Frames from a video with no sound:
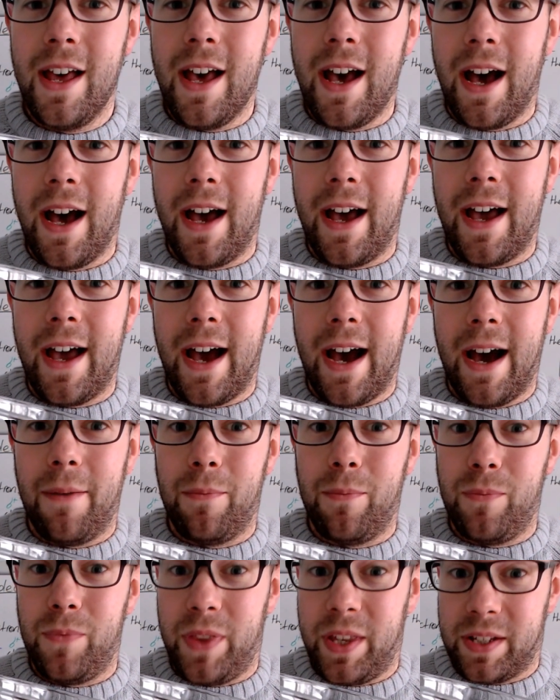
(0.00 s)

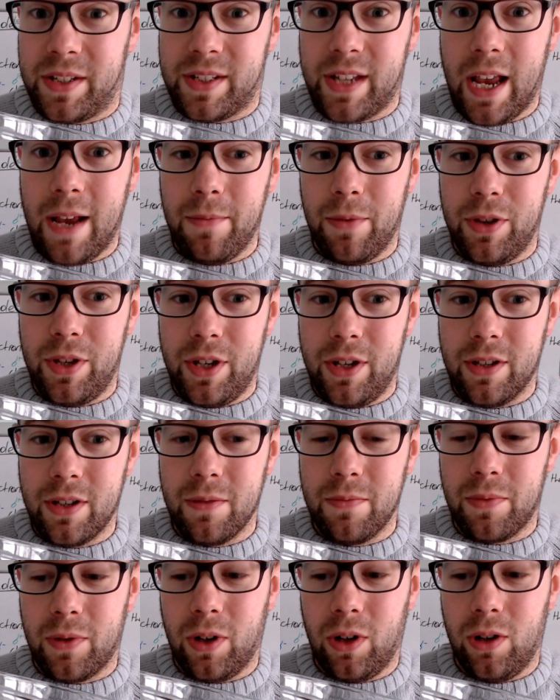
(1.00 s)
and the same on the
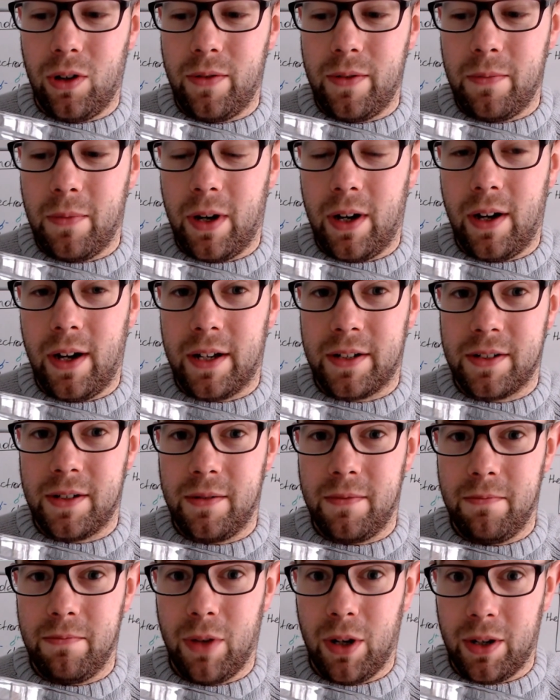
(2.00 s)
other chlorine
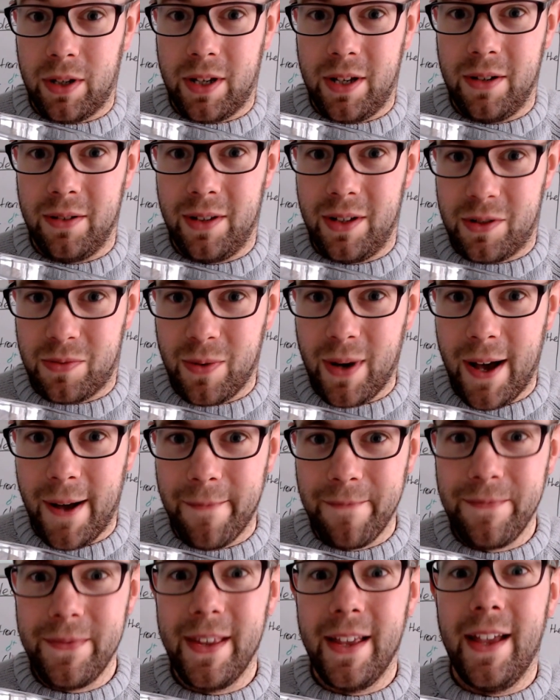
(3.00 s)
molecule as
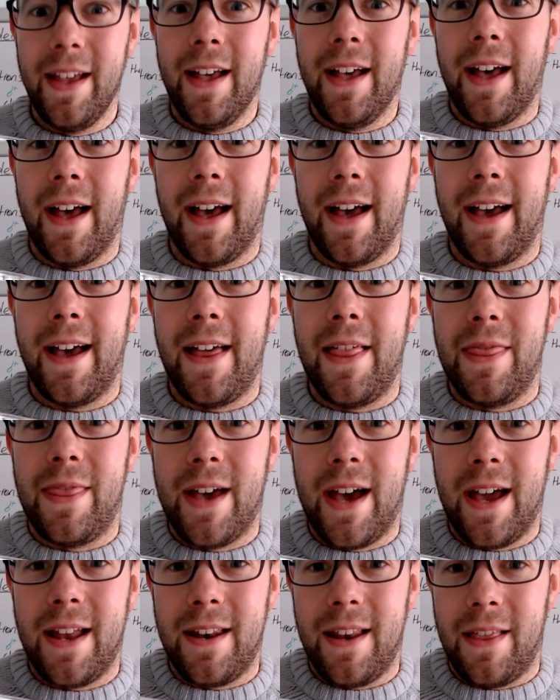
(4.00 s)
well,
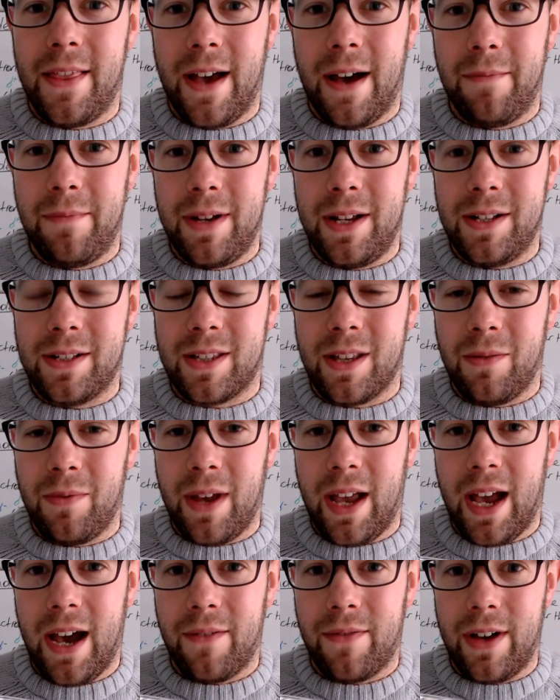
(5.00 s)
then that means that we
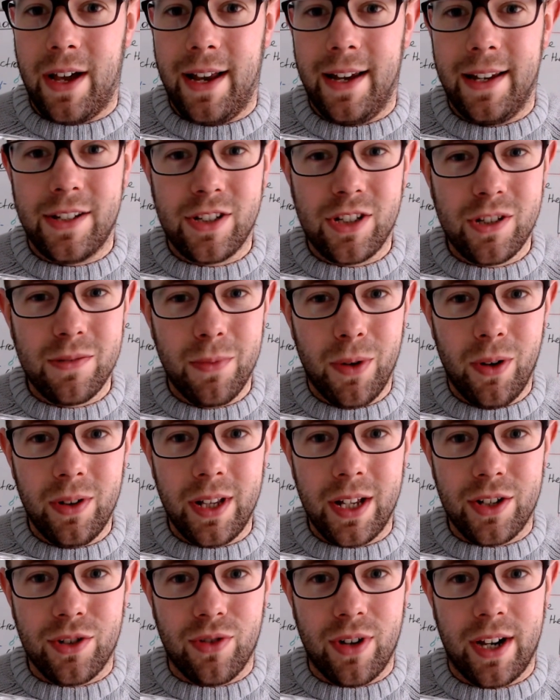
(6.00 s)
have a
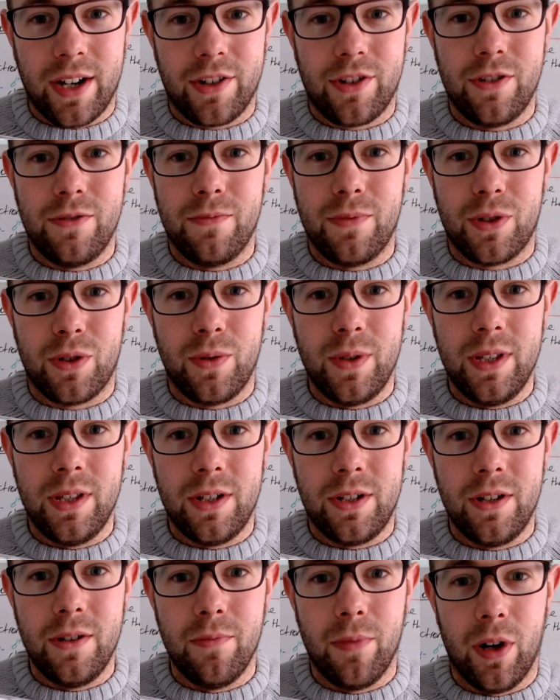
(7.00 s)
small attraction between
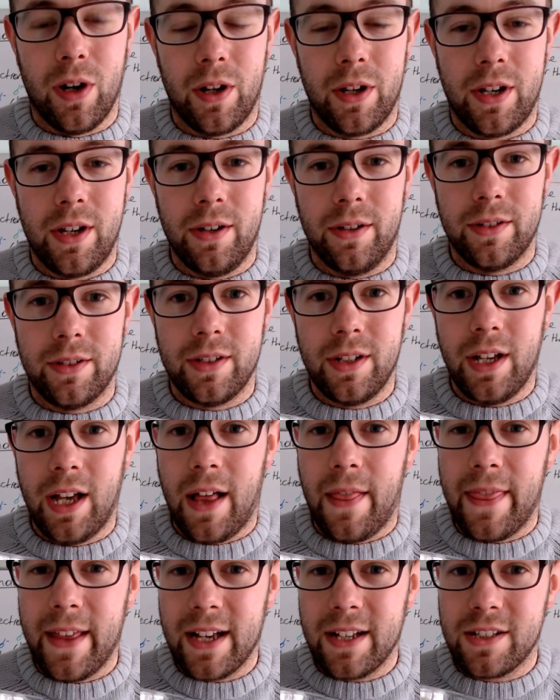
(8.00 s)
the two molecules.
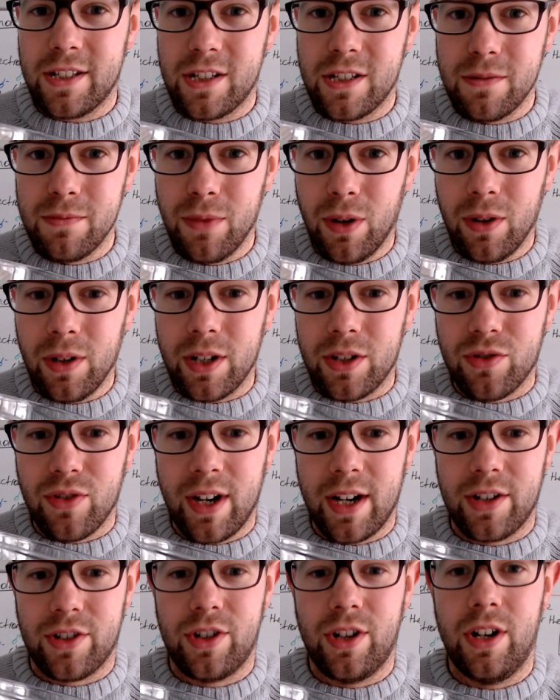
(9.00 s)
And that small
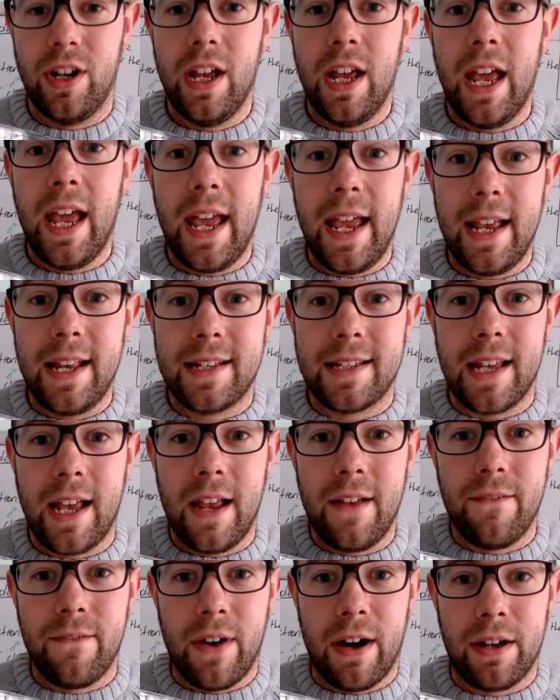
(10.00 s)
attraction is
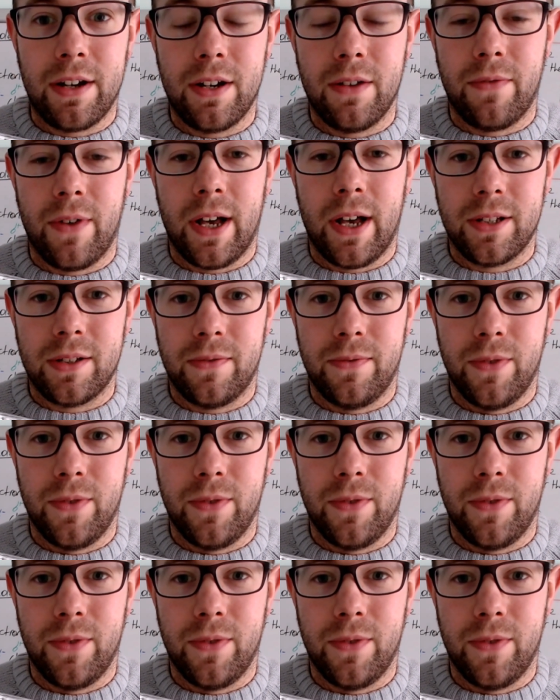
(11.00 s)
a van der Waals